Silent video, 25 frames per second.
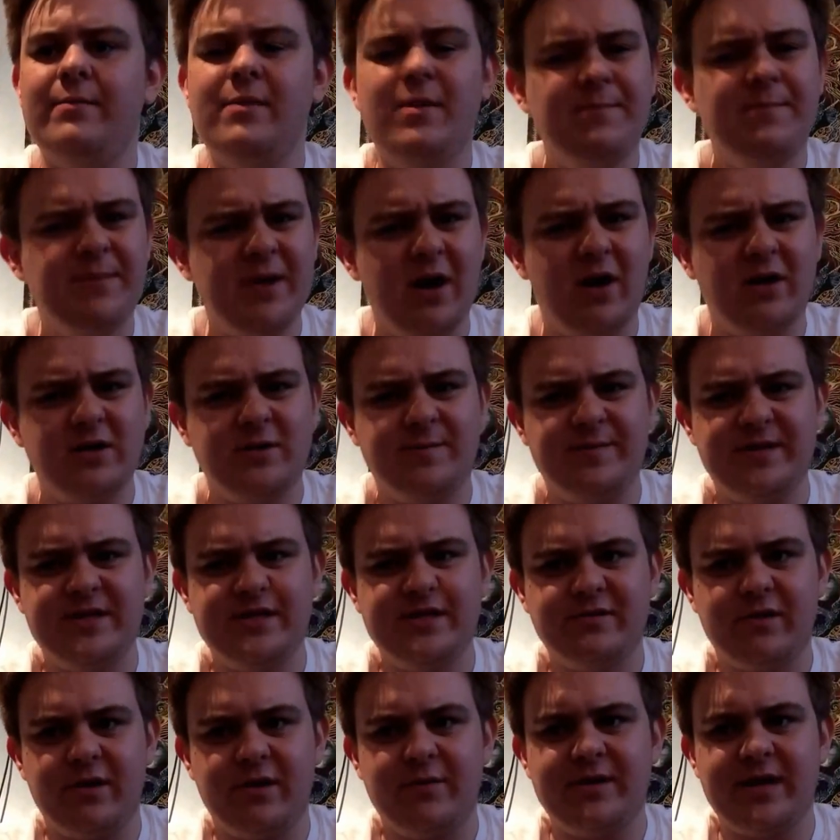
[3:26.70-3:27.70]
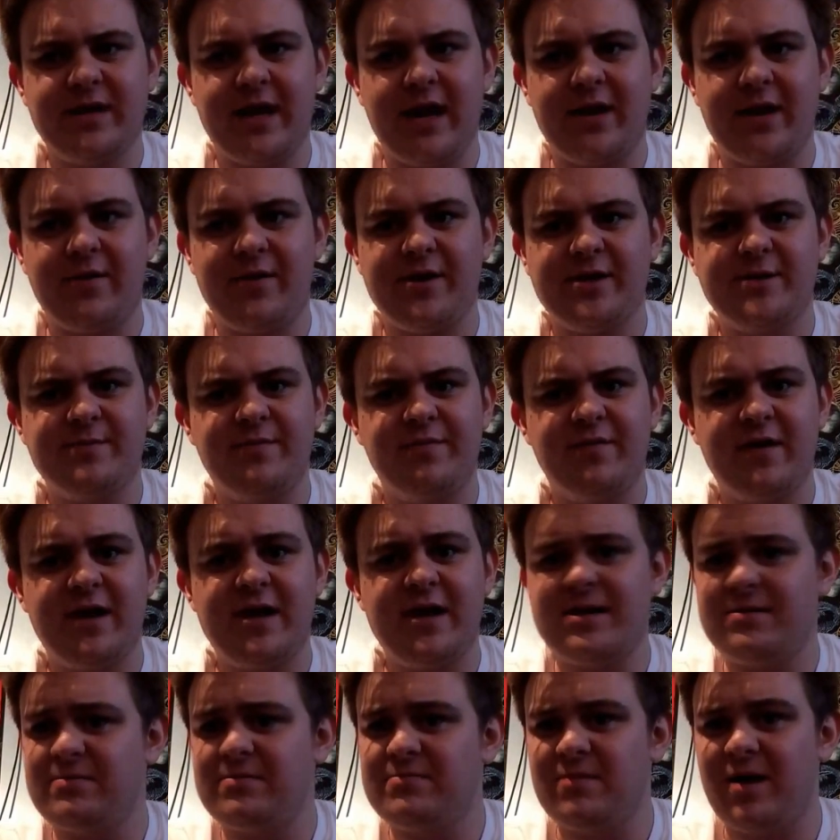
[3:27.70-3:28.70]
Bit hard to be discreet with it anyway, to be
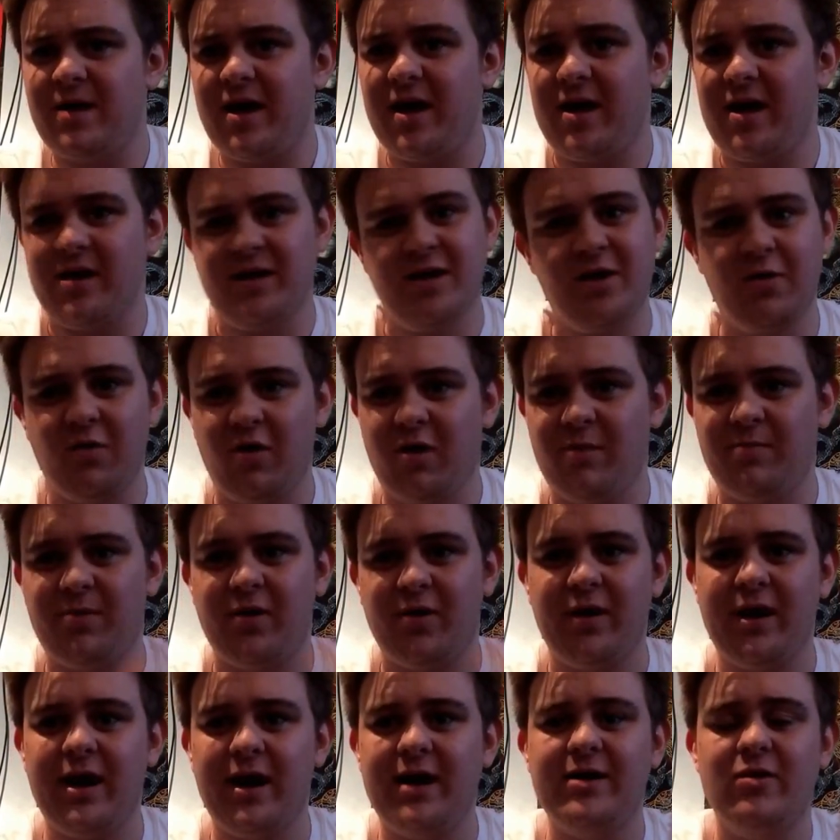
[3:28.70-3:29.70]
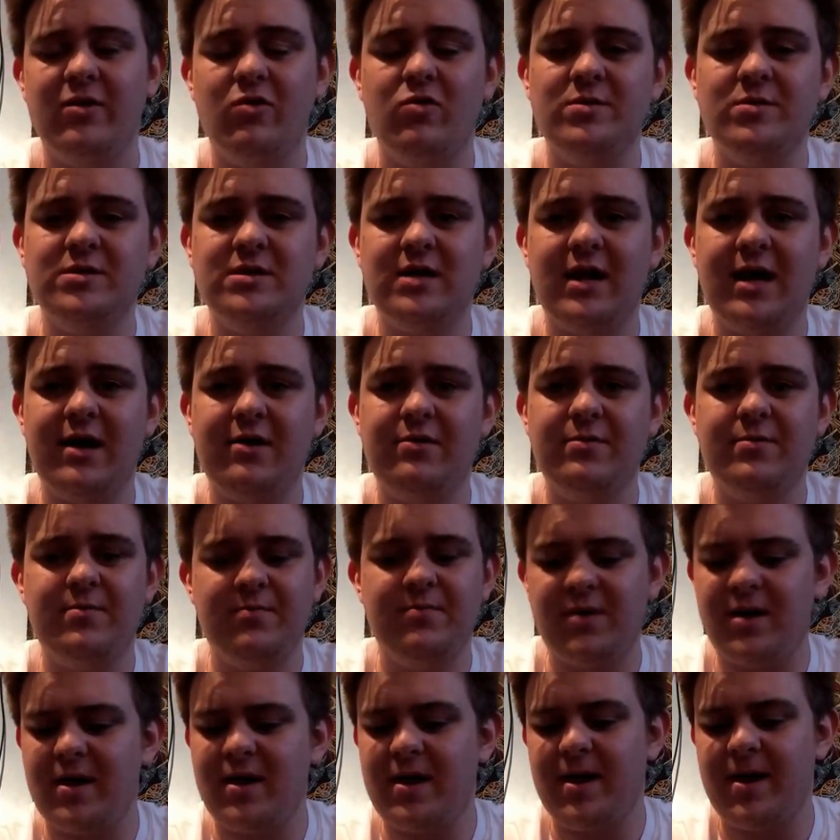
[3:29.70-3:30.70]
fair. You are blowing out an enormous cloud.
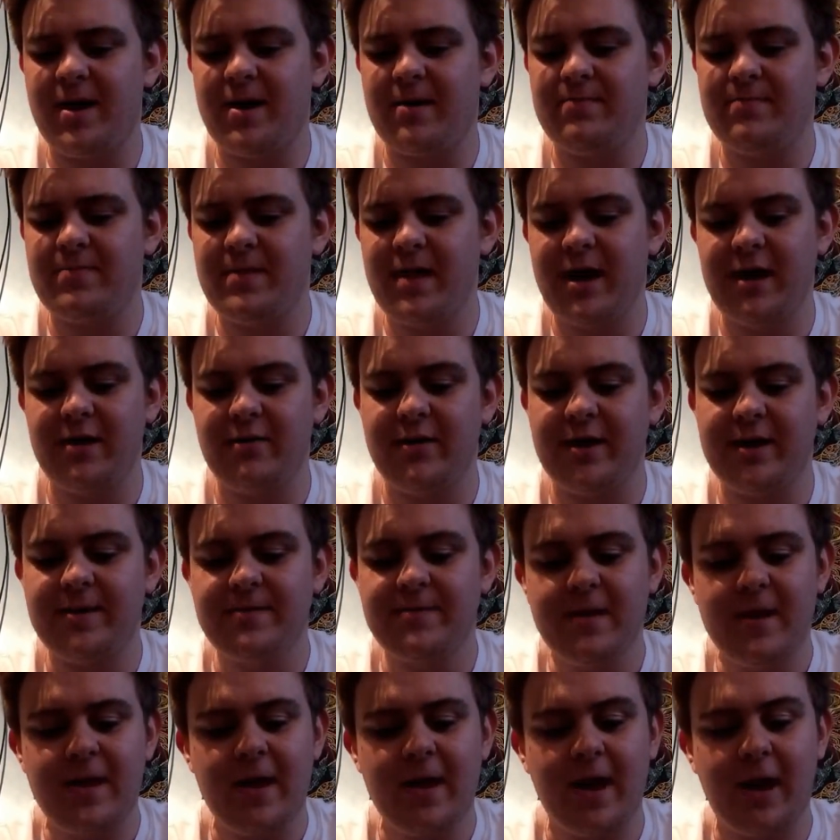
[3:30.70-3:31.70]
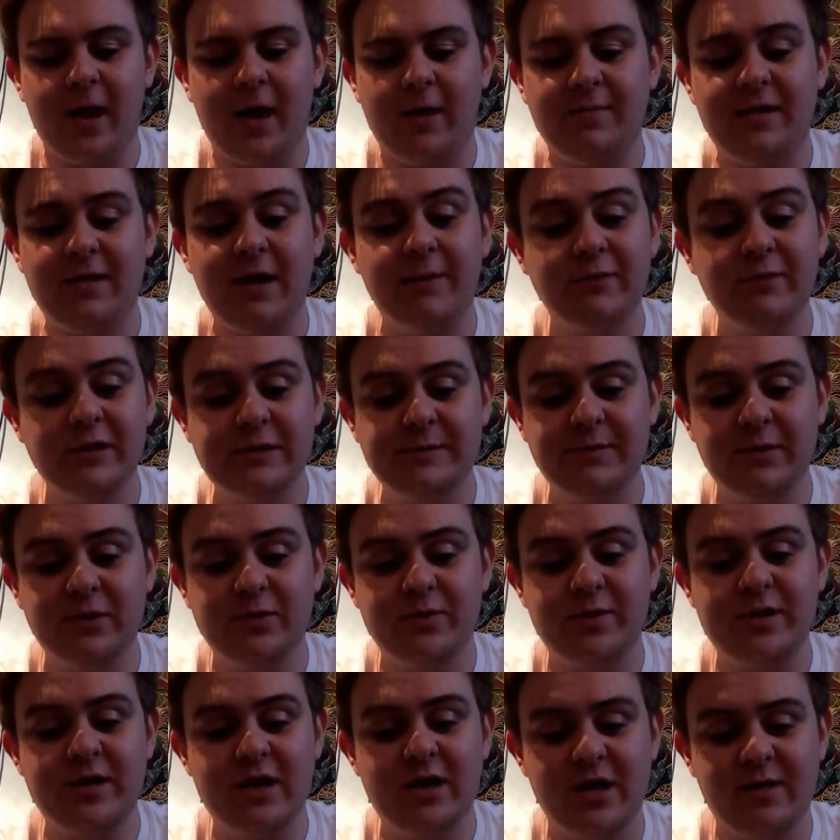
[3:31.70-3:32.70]
But anyway, that brings me on
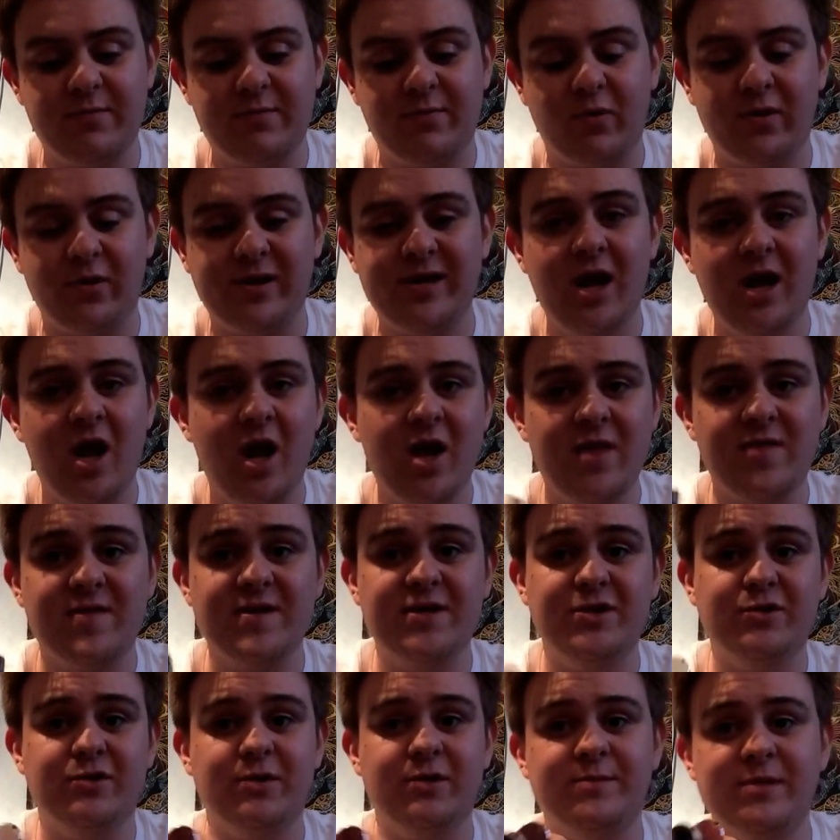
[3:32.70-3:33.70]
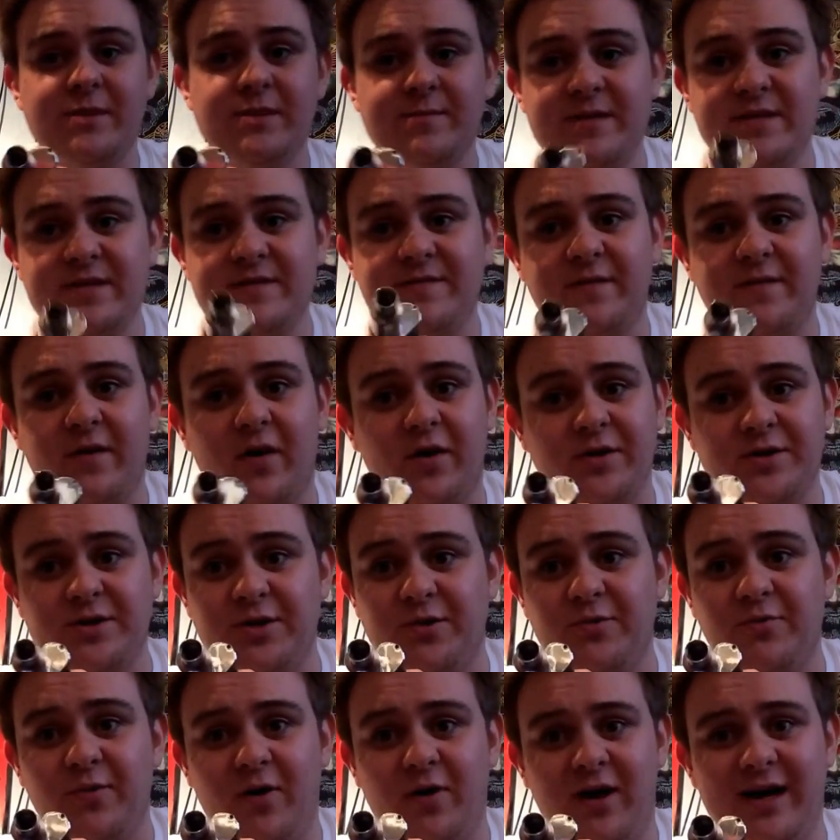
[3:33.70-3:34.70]
to another point. This strip tip is far
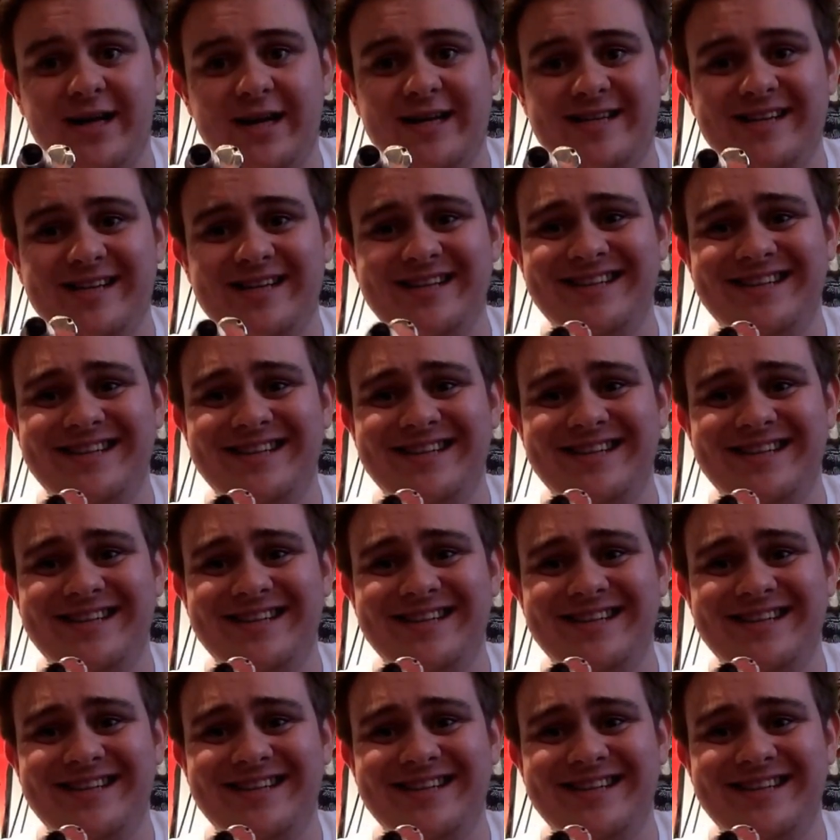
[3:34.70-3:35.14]
too wide.